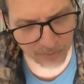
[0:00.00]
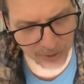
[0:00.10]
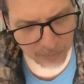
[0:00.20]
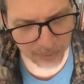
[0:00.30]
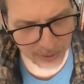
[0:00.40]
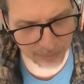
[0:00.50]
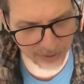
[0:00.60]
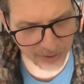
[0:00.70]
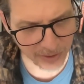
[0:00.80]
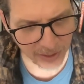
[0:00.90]
well,
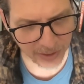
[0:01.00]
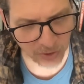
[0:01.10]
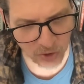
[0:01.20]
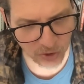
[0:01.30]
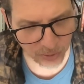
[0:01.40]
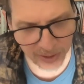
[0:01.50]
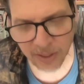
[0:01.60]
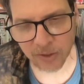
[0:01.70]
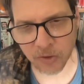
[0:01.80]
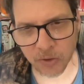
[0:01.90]
maybe I could
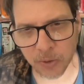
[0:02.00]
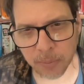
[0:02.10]
trade it to